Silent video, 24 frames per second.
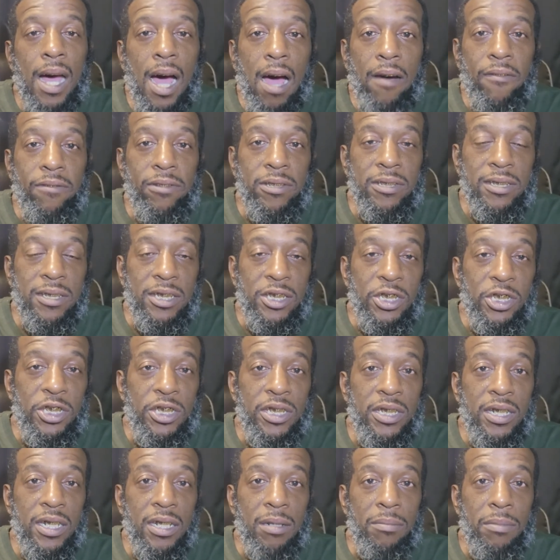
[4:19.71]
Obviously, she
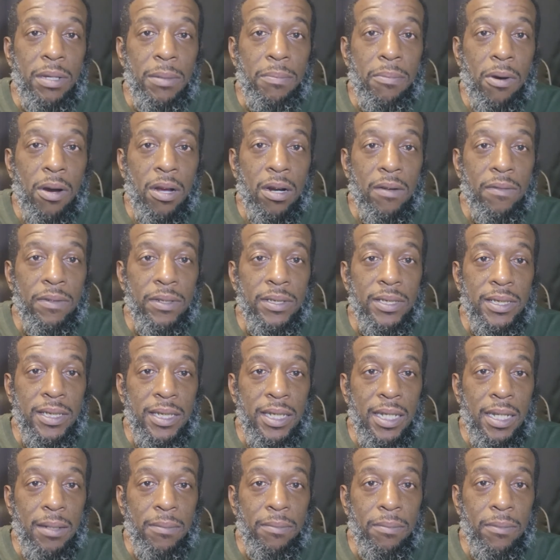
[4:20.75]
couldn't be part of a
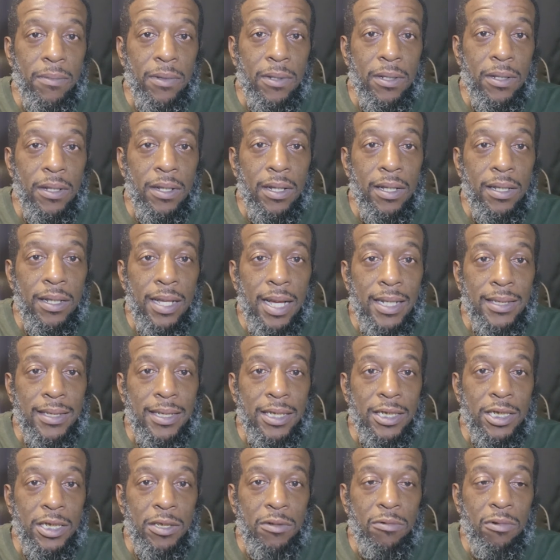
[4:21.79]
team. That's
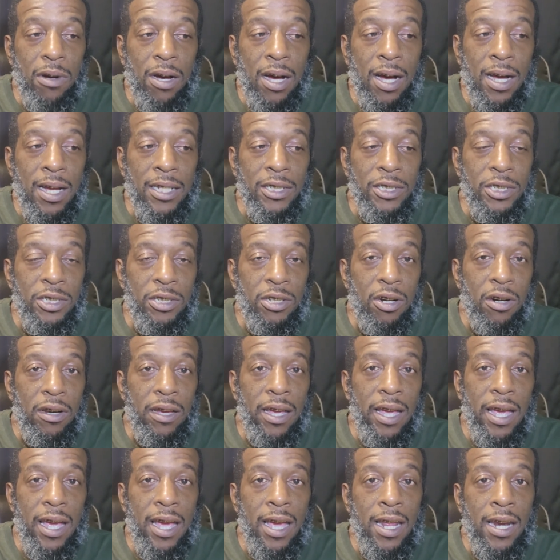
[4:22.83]
she why she
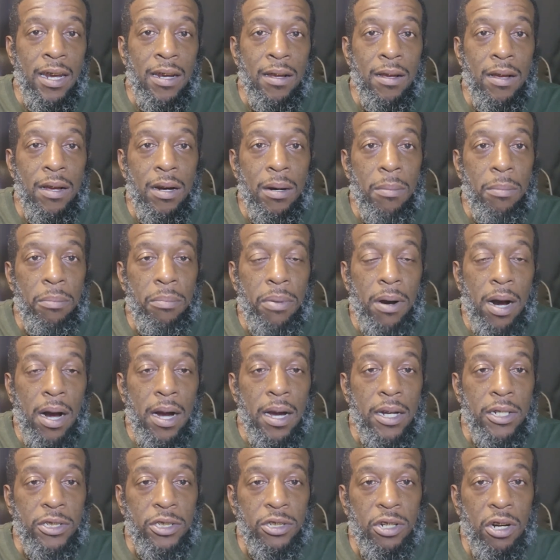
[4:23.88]
already had
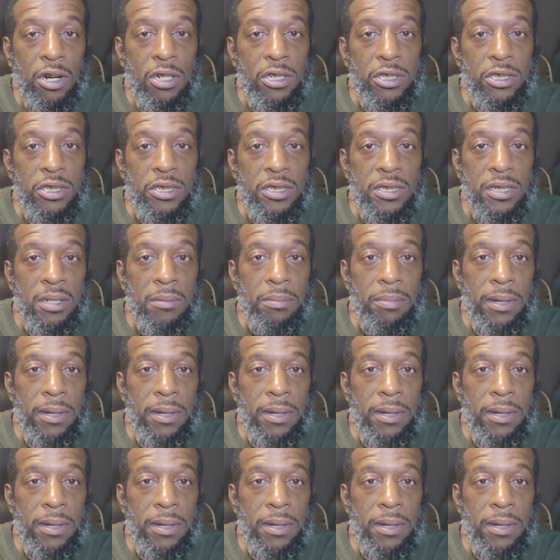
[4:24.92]
prior charges in the